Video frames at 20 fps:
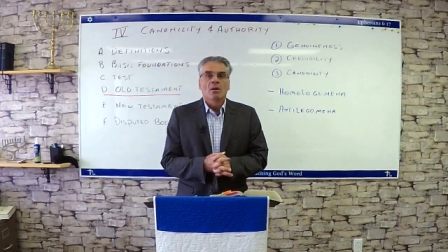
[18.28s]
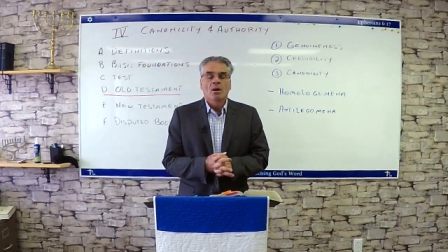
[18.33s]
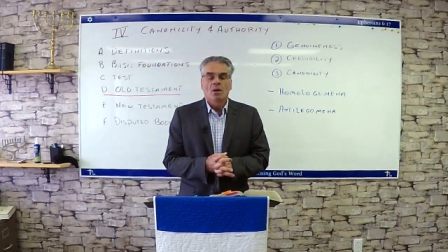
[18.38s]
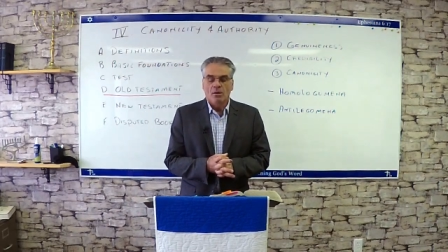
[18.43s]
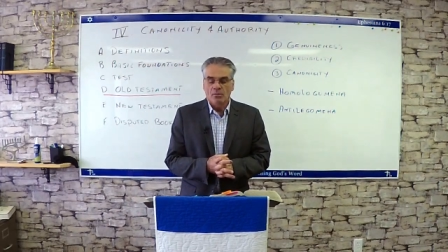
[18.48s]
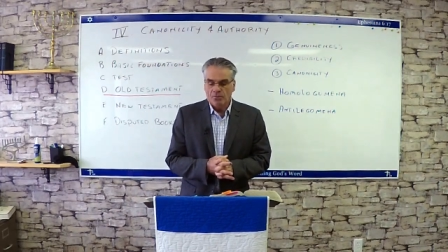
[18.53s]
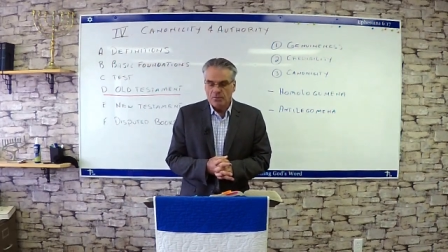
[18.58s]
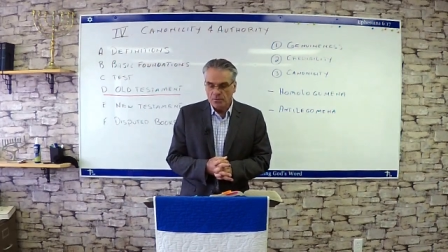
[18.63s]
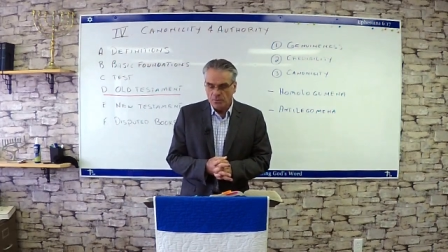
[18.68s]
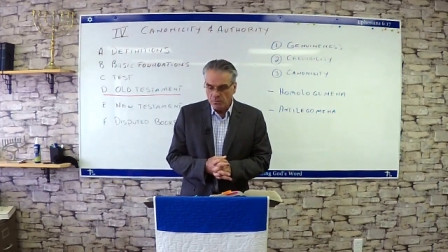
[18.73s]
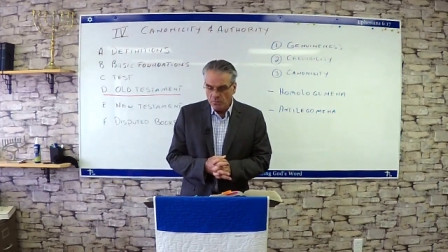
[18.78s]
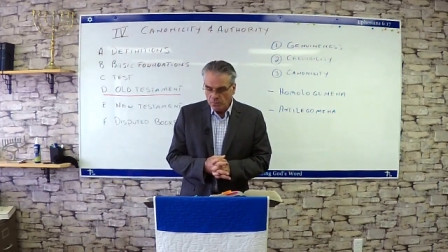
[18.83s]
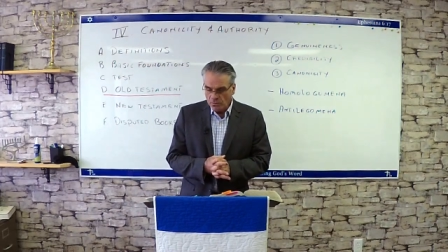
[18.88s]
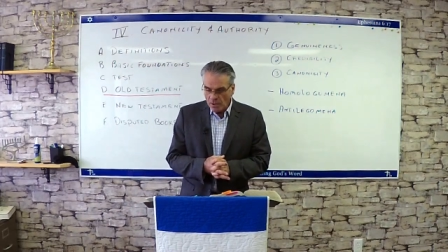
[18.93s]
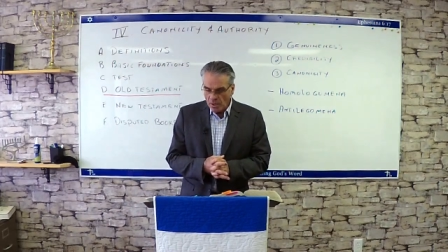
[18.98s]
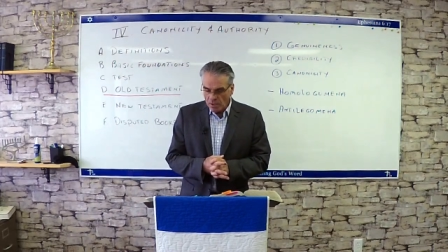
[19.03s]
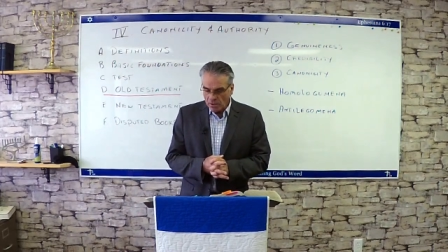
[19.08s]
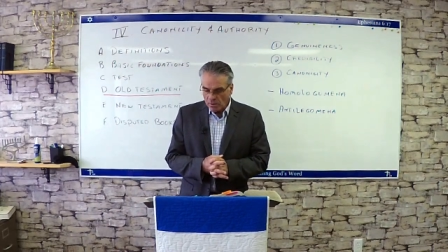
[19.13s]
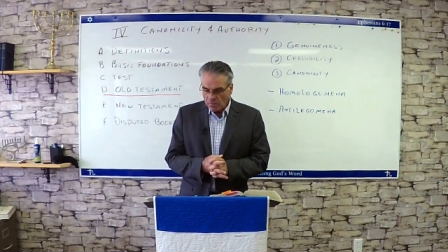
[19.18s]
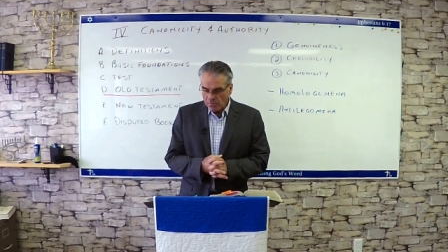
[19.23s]
a few
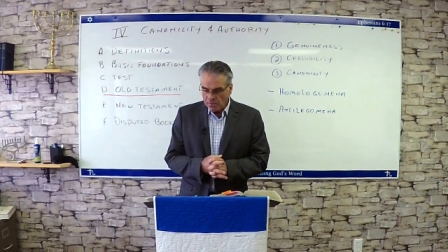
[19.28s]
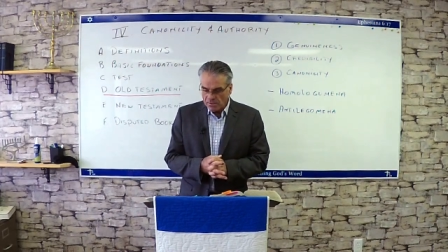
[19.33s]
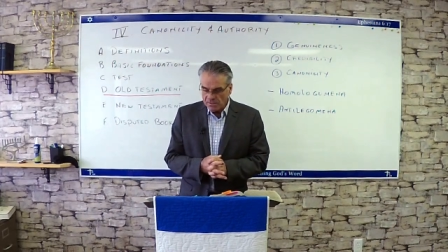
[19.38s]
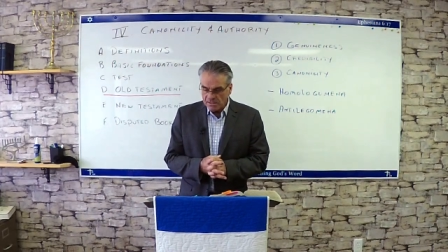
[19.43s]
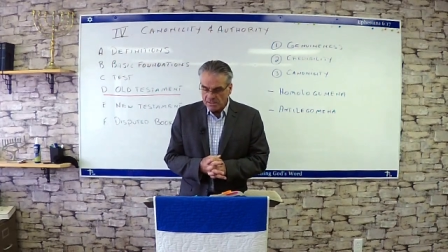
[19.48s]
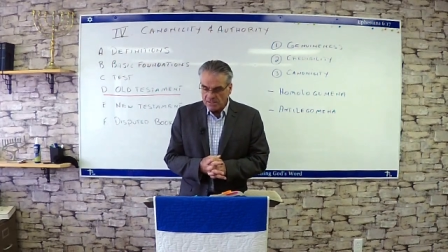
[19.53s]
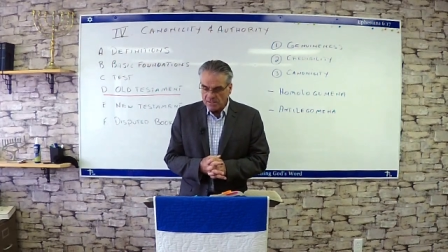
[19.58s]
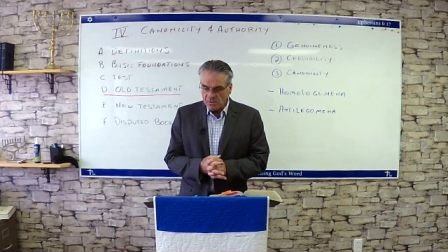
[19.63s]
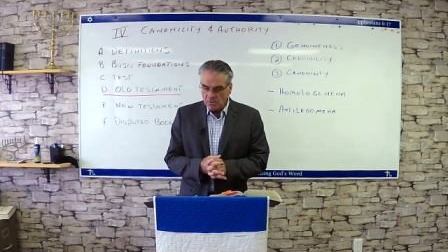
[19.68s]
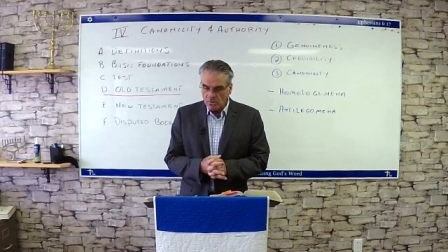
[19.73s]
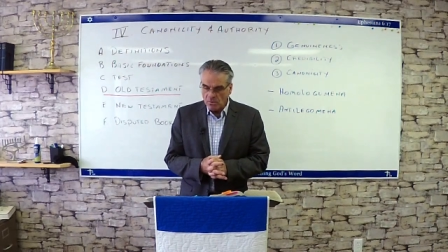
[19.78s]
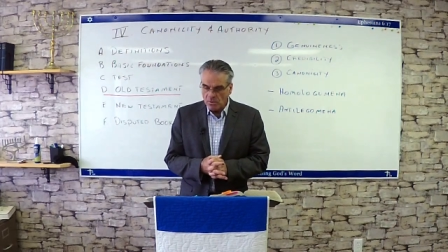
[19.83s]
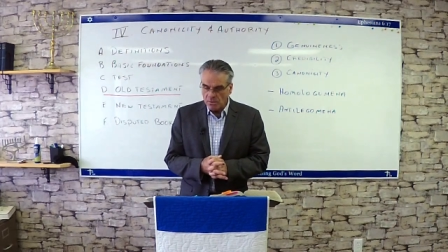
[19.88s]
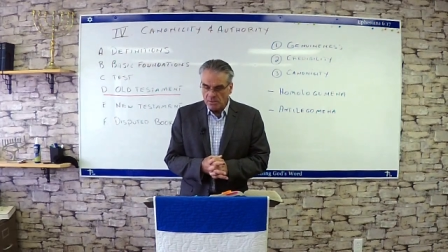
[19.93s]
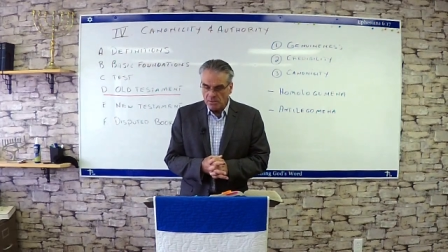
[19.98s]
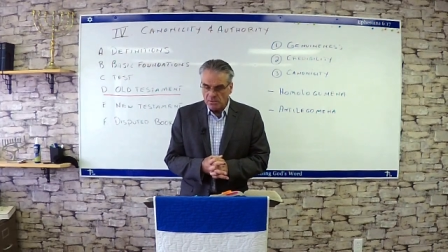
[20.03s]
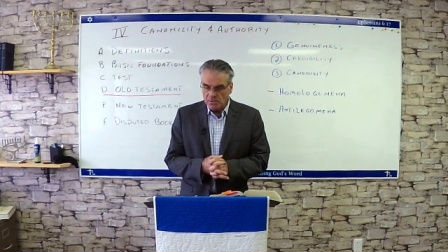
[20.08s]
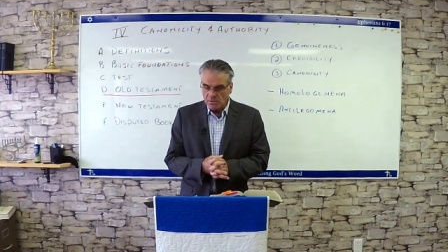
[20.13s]
documents and so on.